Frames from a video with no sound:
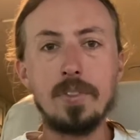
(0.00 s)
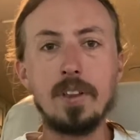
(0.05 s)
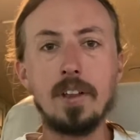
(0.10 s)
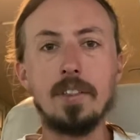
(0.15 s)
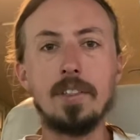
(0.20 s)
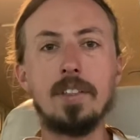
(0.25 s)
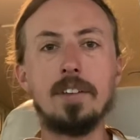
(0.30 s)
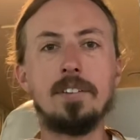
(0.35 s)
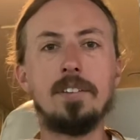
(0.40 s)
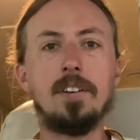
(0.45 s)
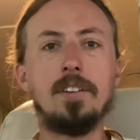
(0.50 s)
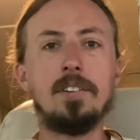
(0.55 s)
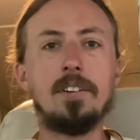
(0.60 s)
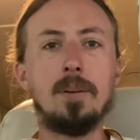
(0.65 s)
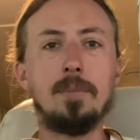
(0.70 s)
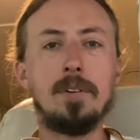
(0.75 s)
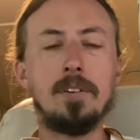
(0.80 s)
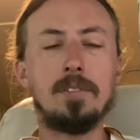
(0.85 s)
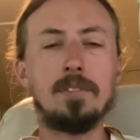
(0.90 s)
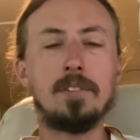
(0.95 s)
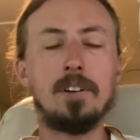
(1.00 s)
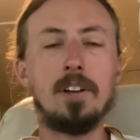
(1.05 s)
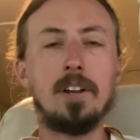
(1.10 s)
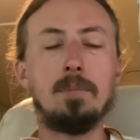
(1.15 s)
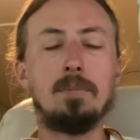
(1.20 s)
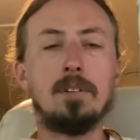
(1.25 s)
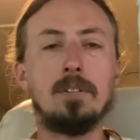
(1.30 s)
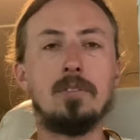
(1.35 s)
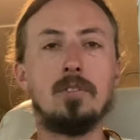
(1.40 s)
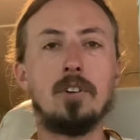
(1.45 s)
The system is really
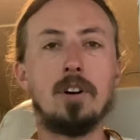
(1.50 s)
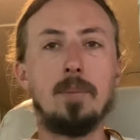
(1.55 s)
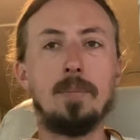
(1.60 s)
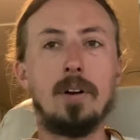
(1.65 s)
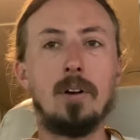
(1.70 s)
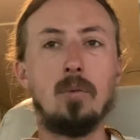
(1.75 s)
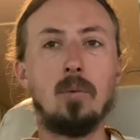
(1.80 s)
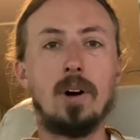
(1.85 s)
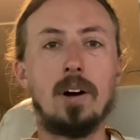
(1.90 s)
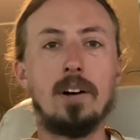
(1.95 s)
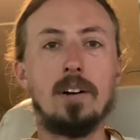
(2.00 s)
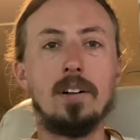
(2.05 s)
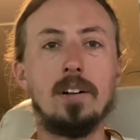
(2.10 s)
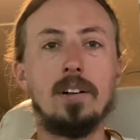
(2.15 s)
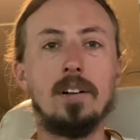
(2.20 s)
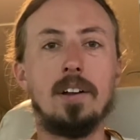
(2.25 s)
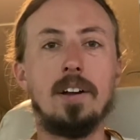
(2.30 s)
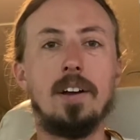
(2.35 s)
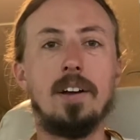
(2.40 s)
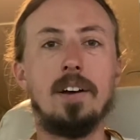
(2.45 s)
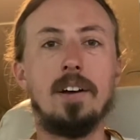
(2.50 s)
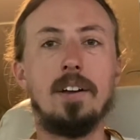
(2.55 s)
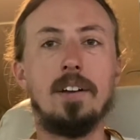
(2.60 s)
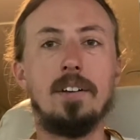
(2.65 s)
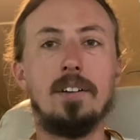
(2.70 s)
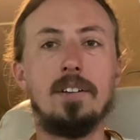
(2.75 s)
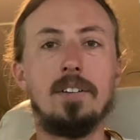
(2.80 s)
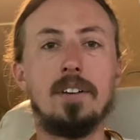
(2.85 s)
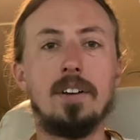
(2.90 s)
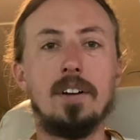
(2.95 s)
performing well,
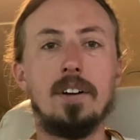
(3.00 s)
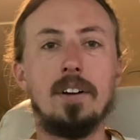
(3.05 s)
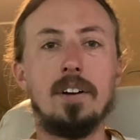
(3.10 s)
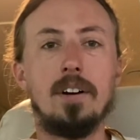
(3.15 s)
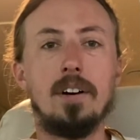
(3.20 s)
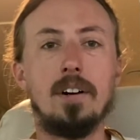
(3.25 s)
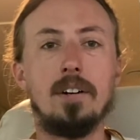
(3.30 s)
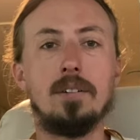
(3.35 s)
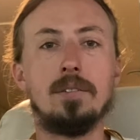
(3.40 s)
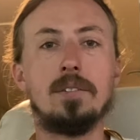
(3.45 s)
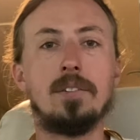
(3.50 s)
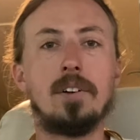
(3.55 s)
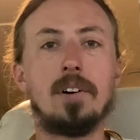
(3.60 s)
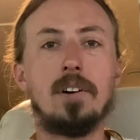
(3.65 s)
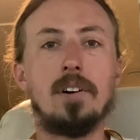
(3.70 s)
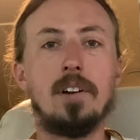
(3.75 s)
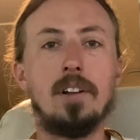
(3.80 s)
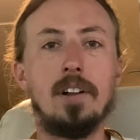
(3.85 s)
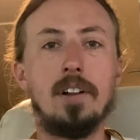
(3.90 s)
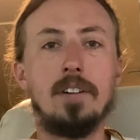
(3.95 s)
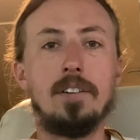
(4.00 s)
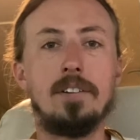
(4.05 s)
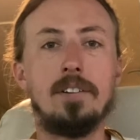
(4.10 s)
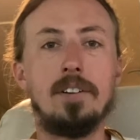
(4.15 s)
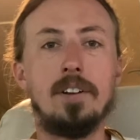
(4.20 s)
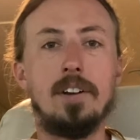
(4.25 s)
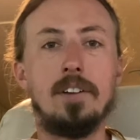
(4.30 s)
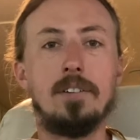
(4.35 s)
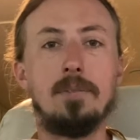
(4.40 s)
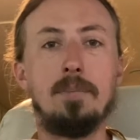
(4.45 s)
and overall, it's
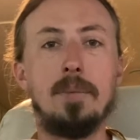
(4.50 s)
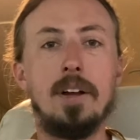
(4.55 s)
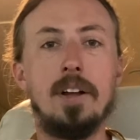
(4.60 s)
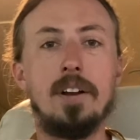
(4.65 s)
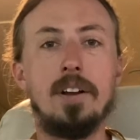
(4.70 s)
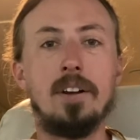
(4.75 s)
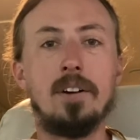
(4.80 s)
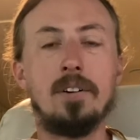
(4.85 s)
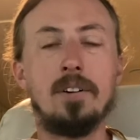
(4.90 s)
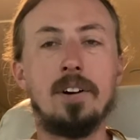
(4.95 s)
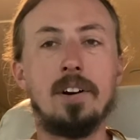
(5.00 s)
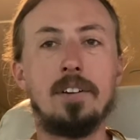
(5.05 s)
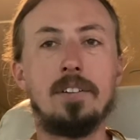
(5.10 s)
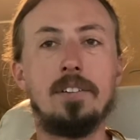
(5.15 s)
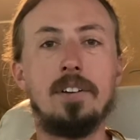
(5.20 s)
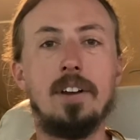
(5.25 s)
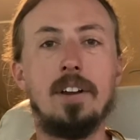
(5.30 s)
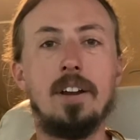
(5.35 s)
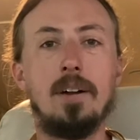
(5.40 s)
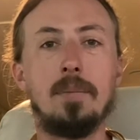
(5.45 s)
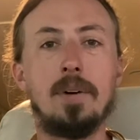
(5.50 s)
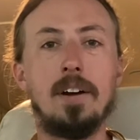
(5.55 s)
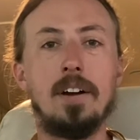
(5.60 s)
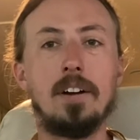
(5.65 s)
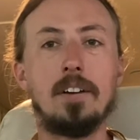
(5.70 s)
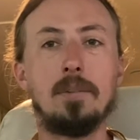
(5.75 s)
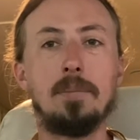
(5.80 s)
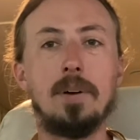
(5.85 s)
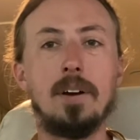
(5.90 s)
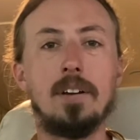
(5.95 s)
meeting or exceeding my
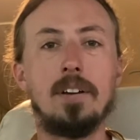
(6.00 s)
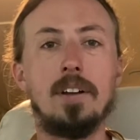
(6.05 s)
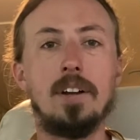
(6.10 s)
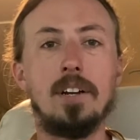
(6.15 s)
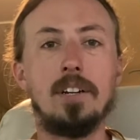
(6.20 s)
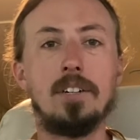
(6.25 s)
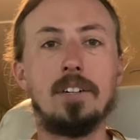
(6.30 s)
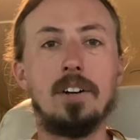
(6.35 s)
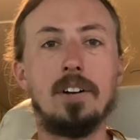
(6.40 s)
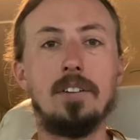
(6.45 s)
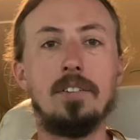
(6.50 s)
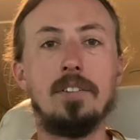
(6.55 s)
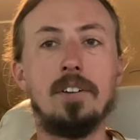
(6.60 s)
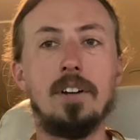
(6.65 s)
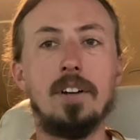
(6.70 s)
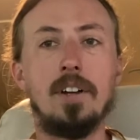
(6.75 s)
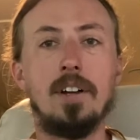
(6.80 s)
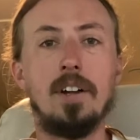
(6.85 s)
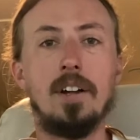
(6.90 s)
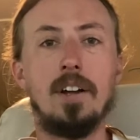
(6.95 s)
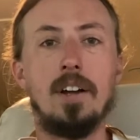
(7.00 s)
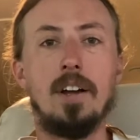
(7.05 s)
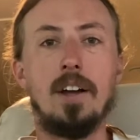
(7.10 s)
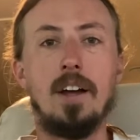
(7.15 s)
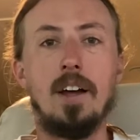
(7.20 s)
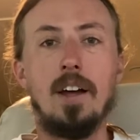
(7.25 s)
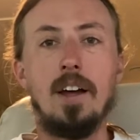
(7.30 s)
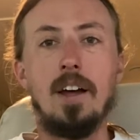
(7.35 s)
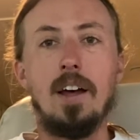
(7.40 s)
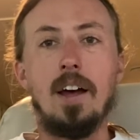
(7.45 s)
expectations.
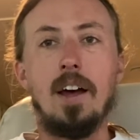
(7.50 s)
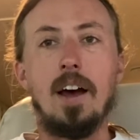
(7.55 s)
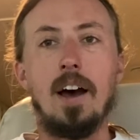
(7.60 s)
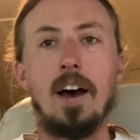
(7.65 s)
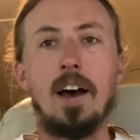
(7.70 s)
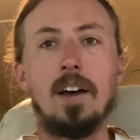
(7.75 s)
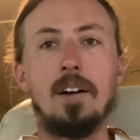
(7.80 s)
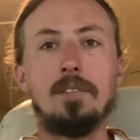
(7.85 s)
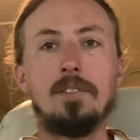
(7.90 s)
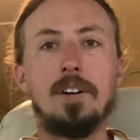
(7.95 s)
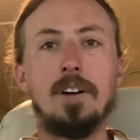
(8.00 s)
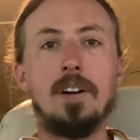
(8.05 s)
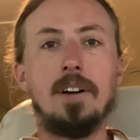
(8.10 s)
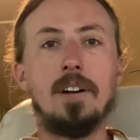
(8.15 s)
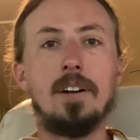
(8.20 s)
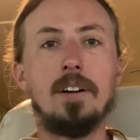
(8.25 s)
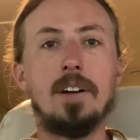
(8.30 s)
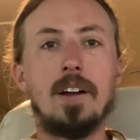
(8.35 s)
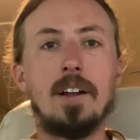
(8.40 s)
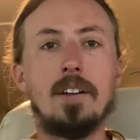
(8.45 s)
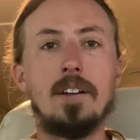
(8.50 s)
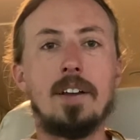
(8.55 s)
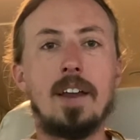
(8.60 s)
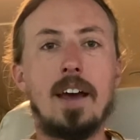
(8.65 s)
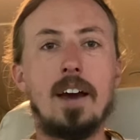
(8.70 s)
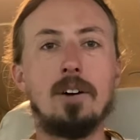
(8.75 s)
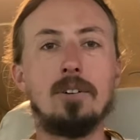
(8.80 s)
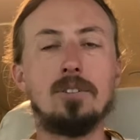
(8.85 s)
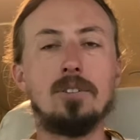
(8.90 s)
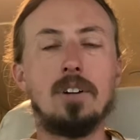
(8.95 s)
I've
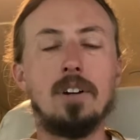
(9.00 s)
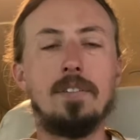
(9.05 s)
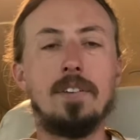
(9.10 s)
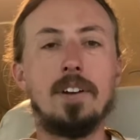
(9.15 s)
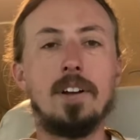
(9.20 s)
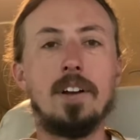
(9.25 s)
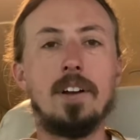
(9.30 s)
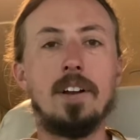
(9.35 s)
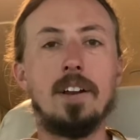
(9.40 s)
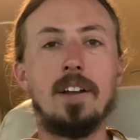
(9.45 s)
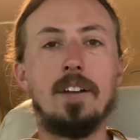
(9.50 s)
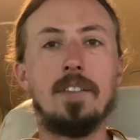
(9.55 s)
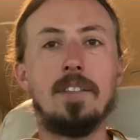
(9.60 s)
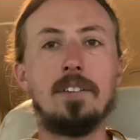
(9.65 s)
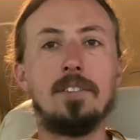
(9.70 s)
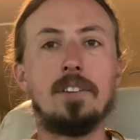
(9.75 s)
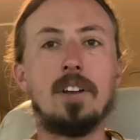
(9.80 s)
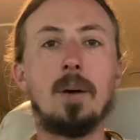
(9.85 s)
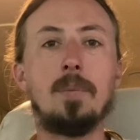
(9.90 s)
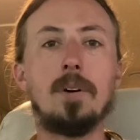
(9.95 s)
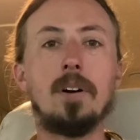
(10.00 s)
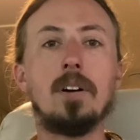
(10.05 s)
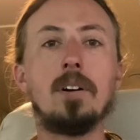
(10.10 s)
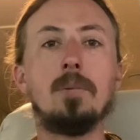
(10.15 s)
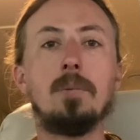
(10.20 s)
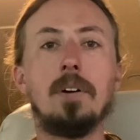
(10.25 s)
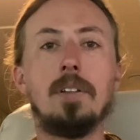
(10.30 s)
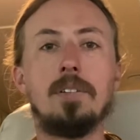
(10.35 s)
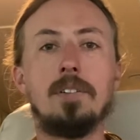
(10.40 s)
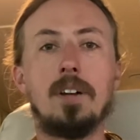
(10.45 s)
now driven it in the summer
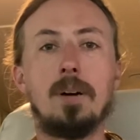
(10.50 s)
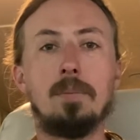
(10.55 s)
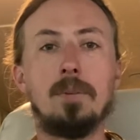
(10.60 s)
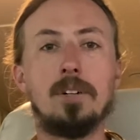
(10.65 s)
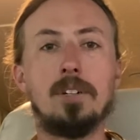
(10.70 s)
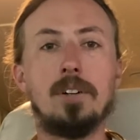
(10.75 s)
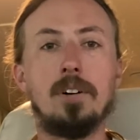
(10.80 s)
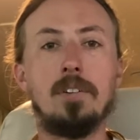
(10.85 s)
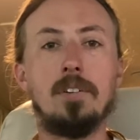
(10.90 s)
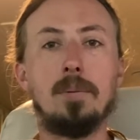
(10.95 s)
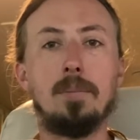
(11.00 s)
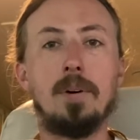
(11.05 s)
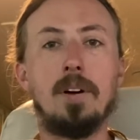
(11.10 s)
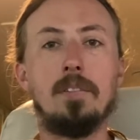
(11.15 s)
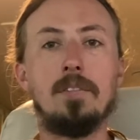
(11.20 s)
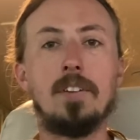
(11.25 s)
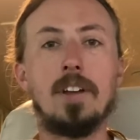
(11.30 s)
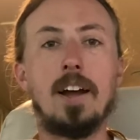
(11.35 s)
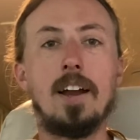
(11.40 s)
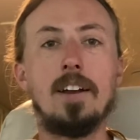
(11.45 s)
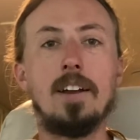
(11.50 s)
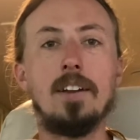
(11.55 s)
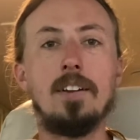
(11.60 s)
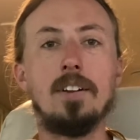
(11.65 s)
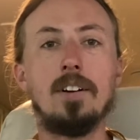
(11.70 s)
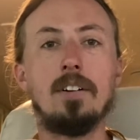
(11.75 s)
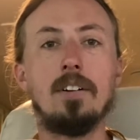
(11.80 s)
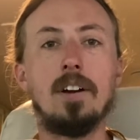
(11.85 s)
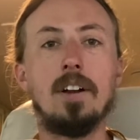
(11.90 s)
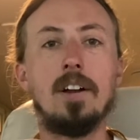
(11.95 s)
with temperatures above 90
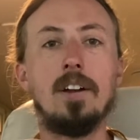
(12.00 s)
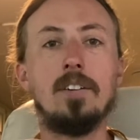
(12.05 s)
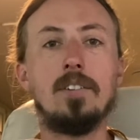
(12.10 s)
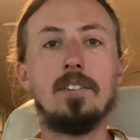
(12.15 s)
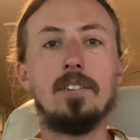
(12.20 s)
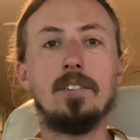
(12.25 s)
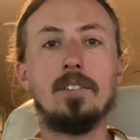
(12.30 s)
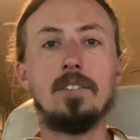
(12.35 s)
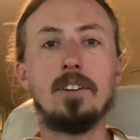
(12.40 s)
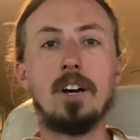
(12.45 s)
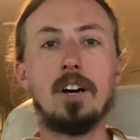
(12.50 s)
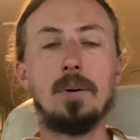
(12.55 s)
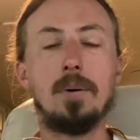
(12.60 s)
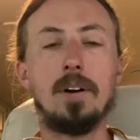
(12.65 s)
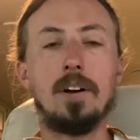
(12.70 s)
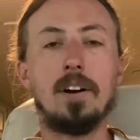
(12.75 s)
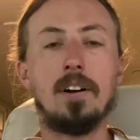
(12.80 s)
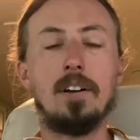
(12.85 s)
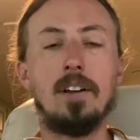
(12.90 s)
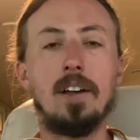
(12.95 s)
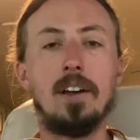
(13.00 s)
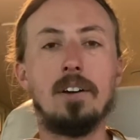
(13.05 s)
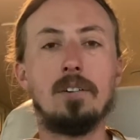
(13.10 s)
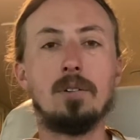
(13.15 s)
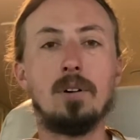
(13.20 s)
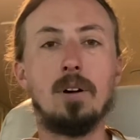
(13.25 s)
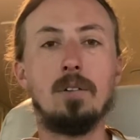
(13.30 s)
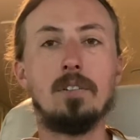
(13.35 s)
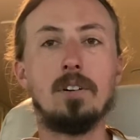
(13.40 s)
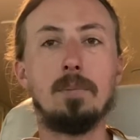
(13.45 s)
degrees, towing our Land
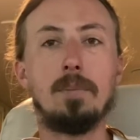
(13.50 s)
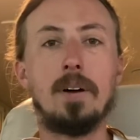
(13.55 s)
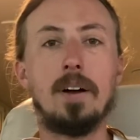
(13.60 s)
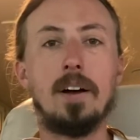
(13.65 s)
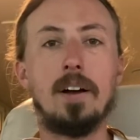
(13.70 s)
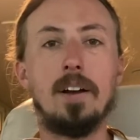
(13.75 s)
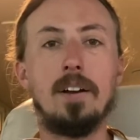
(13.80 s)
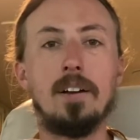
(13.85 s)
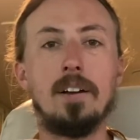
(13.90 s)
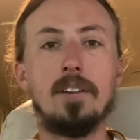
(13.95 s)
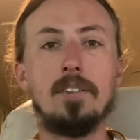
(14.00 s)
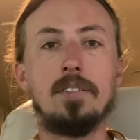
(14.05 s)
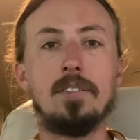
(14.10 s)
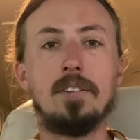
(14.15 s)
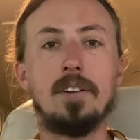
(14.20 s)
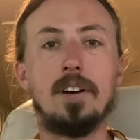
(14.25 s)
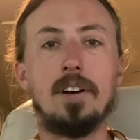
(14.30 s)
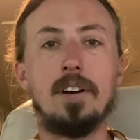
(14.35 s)
Rover behind us,